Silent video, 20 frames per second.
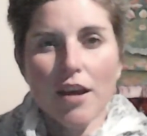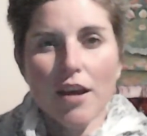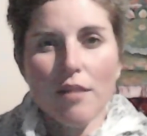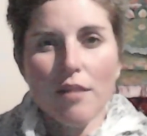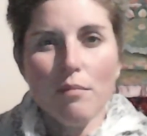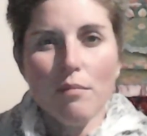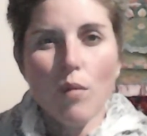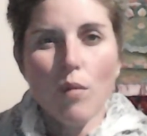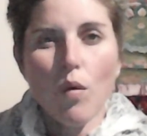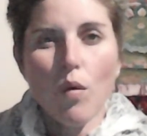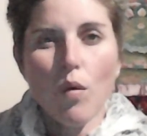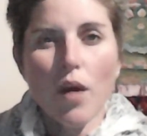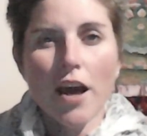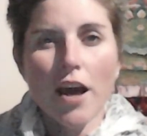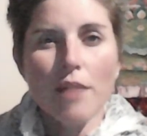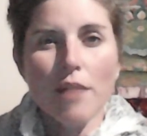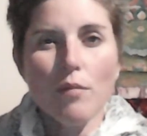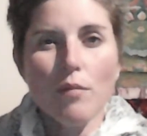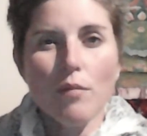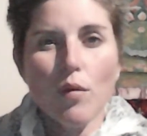more
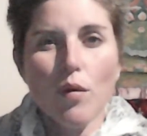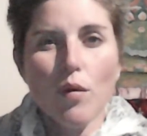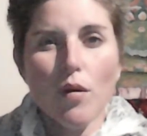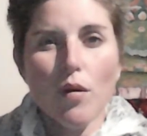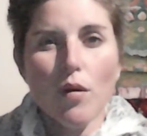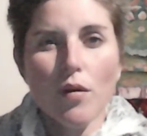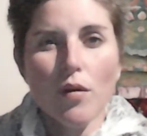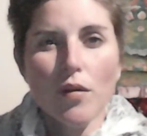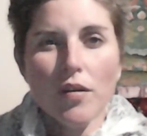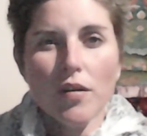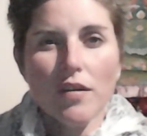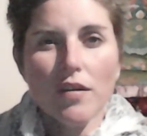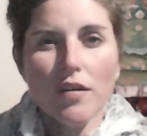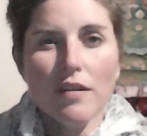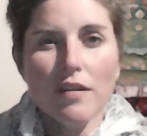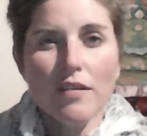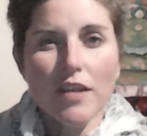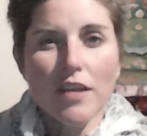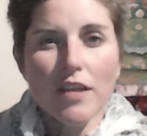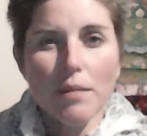and more
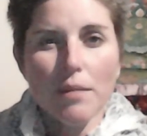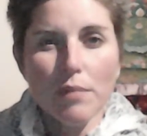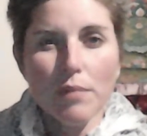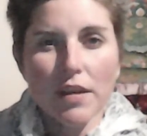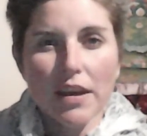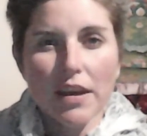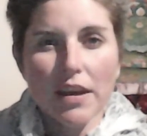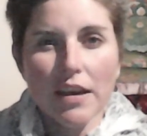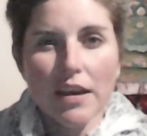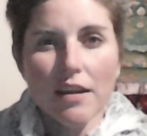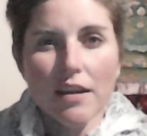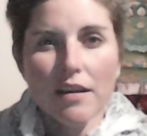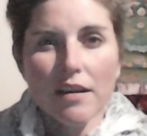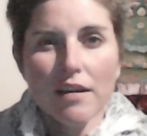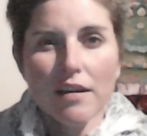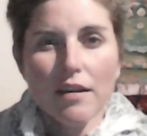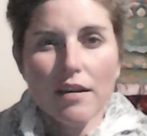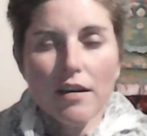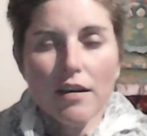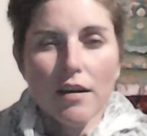deeply,
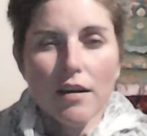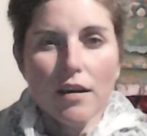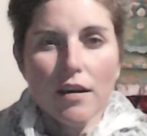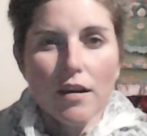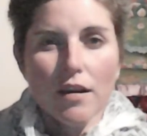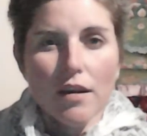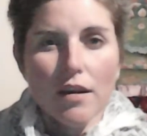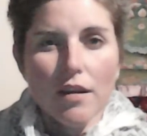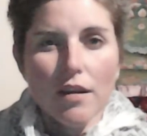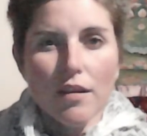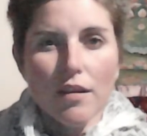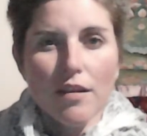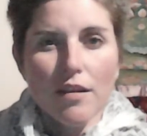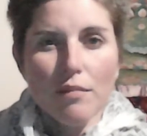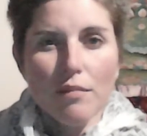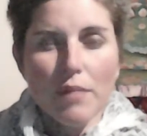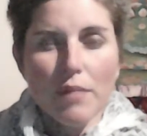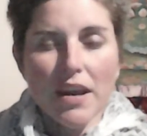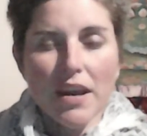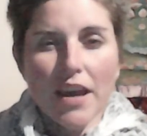the
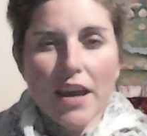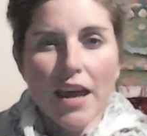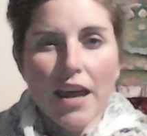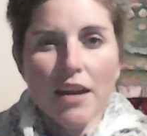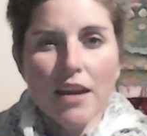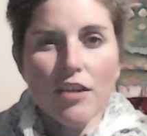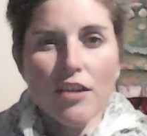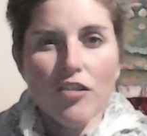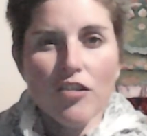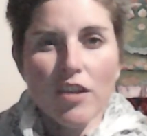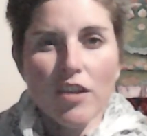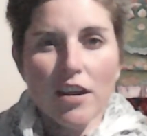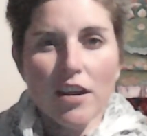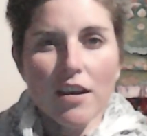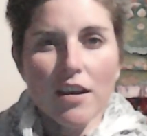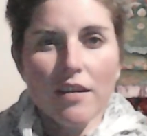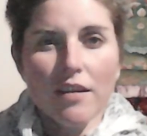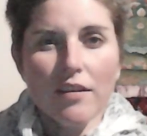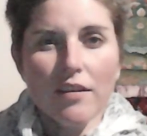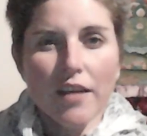better energy
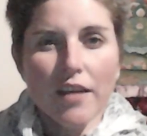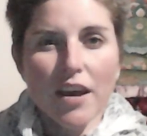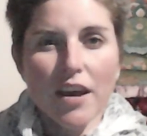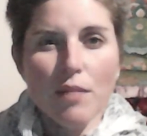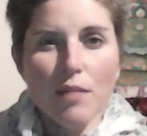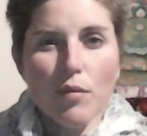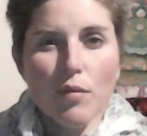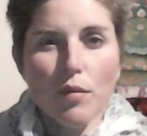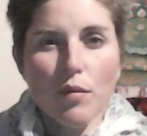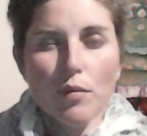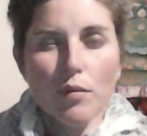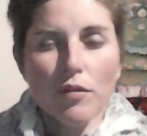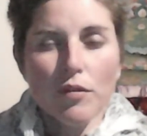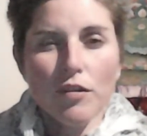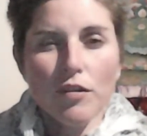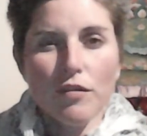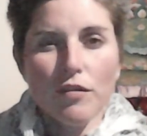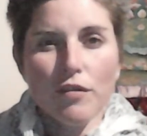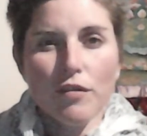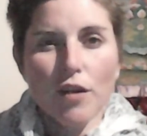is able to
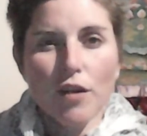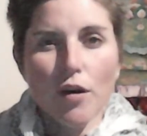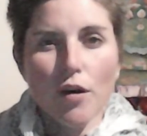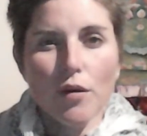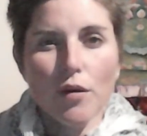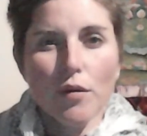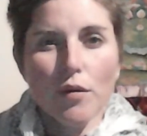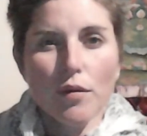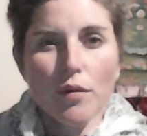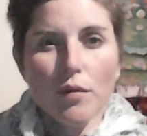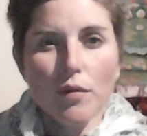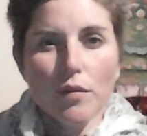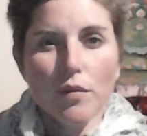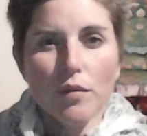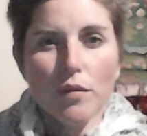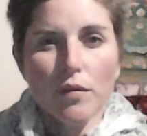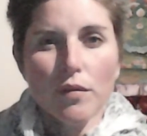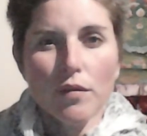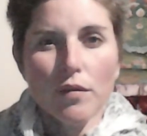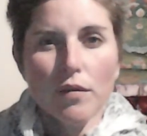flow
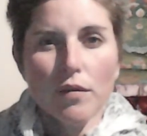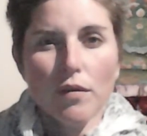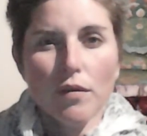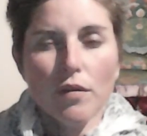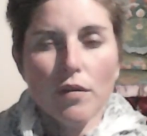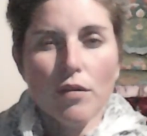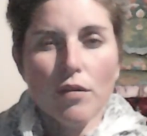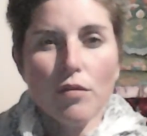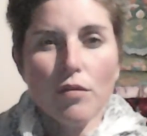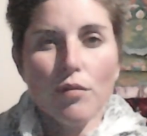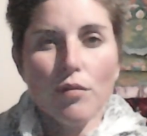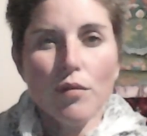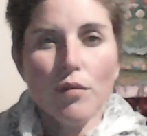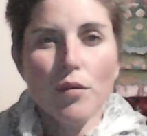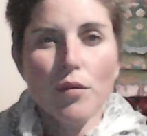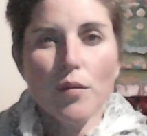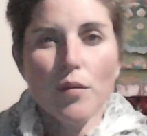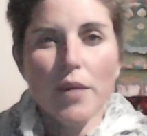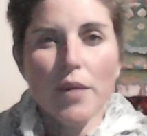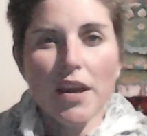
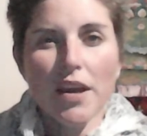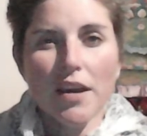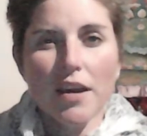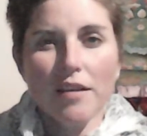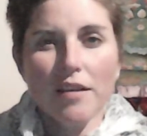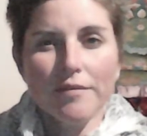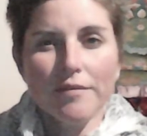through me,